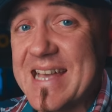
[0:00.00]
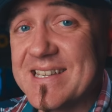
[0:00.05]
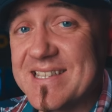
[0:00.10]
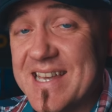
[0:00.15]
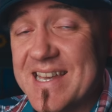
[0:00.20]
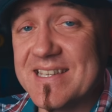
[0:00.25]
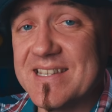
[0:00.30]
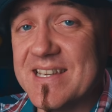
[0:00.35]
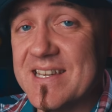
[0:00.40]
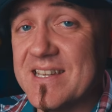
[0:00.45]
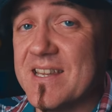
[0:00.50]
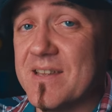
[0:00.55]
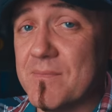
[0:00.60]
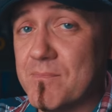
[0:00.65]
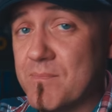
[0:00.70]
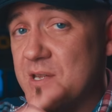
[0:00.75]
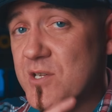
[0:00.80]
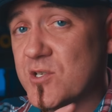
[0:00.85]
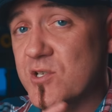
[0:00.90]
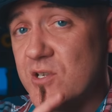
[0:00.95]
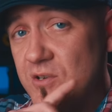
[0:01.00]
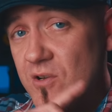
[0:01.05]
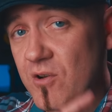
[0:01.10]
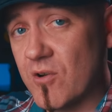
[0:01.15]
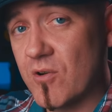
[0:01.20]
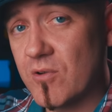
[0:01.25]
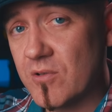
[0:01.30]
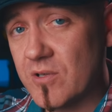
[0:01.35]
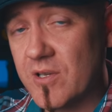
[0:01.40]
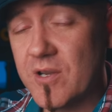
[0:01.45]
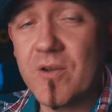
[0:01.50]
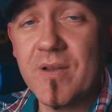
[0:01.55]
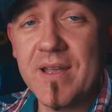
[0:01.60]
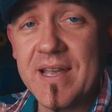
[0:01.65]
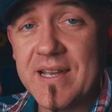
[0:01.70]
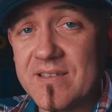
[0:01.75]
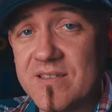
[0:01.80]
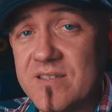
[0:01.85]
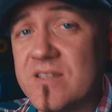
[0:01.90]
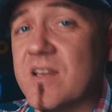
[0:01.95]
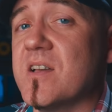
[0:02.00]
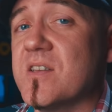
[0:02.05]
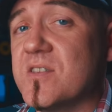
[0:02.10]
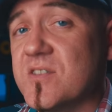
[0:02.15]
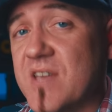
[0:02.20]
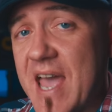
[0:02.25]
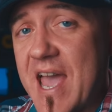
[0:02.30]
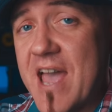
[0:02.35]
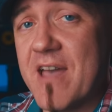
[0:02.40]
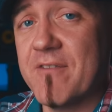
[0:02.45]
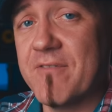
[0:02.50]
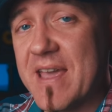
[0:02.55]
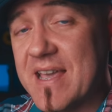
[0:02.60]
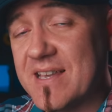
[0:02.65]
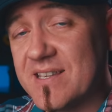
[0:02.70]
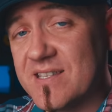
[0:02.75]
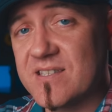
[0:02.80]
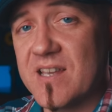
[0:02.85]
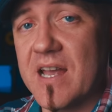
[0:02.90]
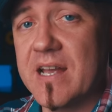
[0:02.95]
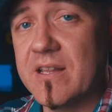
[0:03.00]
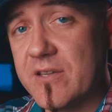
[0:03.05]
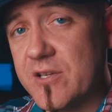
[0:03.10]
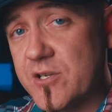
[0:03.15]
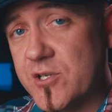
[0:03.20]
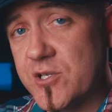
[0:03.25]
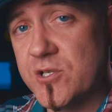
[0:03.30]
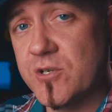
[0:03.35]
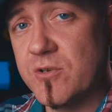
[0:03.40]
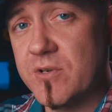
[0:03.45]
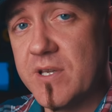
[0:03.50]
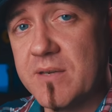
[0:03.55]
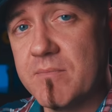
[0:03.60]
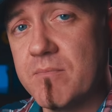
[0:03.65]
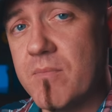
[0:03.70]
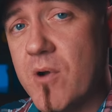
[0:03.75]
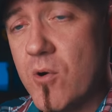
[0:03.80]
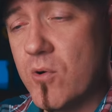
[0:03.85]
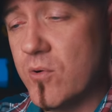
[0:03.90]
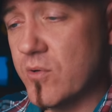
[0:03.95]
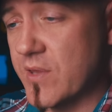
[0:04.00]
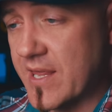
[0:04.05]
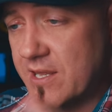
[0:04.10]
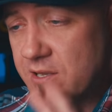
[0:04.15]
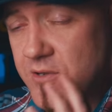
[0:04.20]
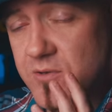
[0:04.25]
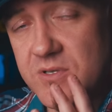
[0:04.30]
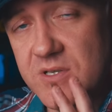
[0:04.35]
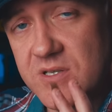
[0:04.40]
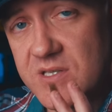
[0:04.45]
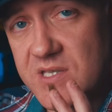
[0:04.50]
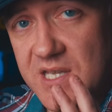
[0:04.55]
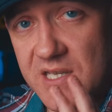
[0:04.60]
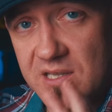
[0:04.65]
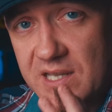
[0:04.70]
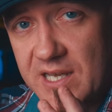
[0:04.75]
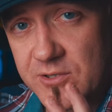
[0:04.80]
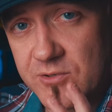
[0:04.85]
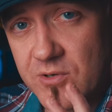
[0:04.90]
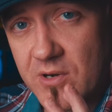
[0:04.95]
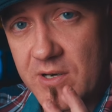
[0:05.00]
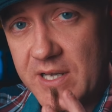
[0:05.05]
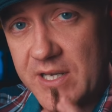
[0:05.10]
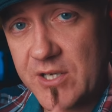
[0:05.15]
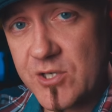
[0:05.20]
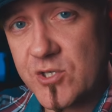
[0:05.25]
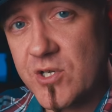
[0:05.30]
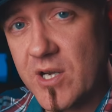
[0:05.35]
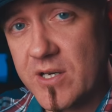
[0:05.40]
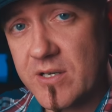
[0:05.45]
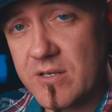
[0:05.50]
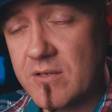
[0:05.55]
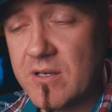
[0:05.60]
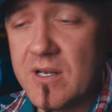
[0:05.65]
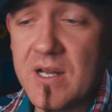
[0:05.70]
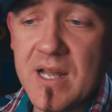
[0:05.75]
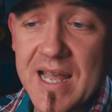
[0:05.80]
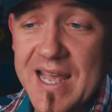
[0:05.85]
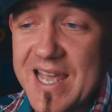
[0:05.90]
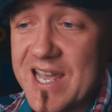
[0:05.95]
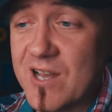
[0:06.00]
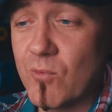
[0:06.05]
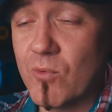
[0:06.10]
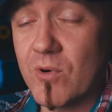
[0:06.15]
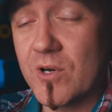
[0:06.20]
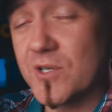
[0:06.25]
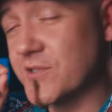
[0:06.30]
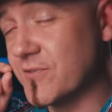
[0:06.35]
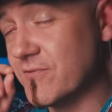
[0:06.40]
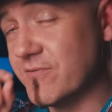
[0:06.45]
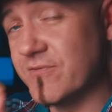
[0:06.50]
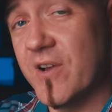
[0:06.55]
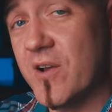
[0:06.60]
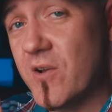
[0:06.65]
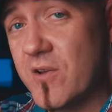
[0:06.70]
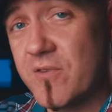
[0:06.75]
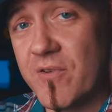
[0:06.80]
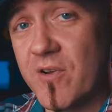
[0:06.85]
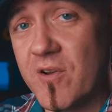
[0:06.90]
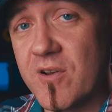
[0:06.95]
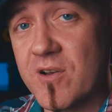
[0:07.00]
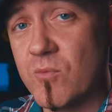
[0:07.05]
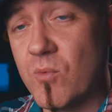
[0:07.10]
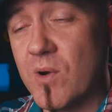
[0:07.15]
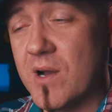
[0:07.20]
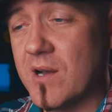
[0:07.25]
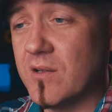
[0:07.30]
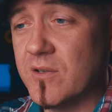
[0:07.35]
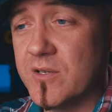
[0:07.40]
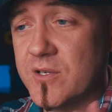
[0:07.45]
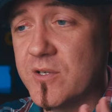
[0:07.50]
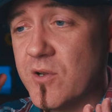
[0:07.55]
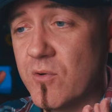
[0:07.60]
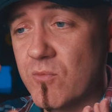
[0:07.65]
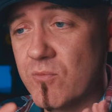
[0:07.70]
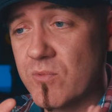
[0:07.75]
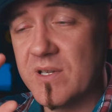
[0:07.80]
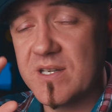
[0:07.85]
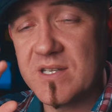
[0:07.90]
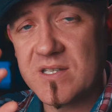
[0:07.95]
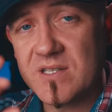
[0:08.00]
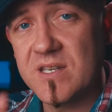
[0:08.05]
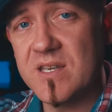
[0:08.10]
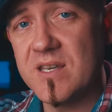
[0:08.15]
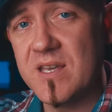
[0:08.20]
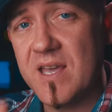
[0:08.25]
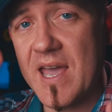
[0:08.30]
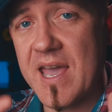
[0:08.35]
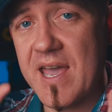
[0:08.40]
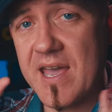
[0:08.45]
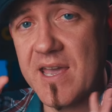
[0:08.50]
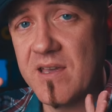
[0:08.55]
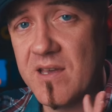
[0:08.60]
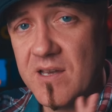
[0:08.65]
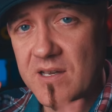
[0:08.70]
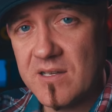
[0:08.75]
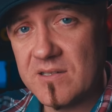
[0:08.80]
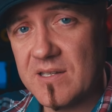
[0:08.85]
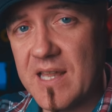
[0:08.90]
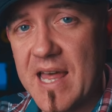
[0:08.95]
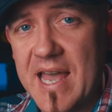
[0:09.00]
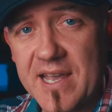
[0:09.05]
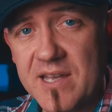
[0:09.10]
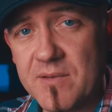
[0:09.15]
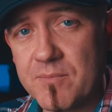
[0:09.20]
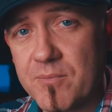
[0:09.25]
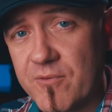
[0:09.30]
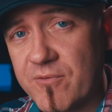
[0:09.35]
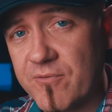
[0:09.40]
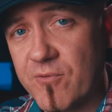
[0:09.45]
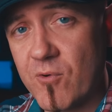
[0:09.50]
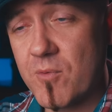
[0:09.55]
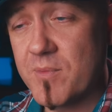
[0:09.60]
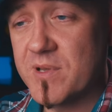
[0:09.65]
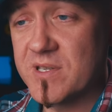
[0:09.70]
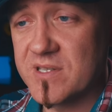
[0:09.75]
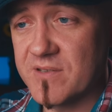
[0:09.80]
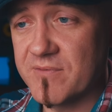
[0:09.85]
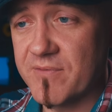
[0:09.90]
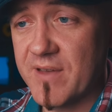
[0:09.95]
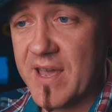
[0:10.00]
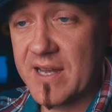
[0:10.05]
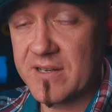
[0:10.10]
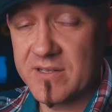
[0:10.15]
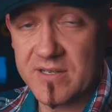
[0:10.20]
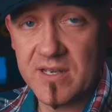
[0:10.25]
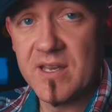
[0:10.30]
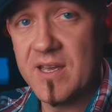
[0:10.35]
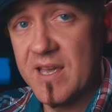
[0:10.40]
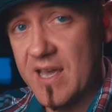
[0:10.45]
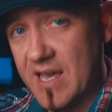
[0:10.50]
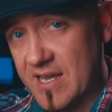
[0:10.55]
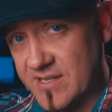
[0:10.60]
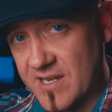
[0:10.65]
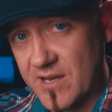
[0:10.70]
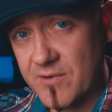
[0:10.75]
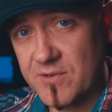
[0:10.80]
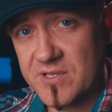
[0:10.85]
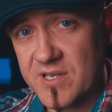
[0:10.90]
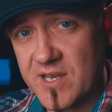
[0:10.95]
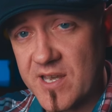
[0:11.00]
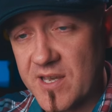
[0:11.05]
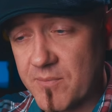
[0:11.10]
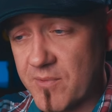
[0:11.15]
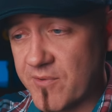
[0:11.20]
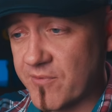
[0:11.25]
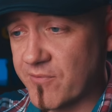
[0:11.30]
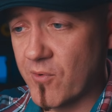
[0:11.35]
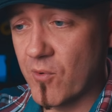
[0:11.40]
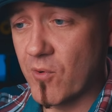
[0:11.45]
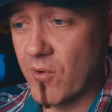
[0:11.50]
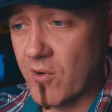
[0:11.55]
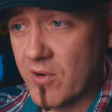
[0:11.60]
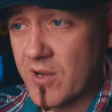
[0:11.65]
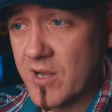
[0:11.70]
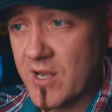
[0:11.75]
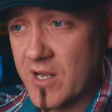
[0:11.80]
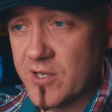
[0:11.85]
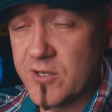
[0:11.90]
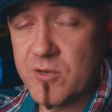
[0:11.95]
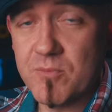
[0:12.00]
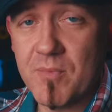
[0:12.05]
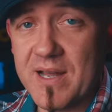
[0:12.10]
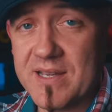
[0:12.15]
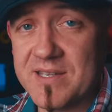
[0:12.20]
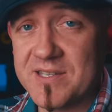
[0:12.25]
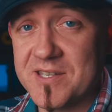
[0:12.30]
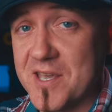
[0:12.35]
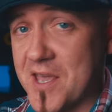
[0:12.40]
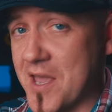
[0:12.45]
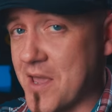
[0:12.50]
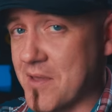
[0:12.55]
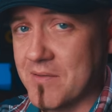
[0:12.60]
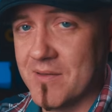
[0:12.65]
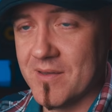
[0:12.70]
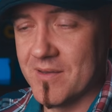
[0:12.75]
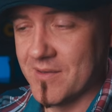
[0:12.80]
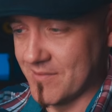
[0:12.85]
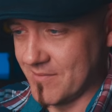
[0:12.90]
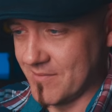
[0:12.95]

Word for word: as I did mention earlier, it does have a silent shooting mode that uses the electronic shutter. It works very, very well. You don't really see a lag in performance. In fact, as I was saying before, you might see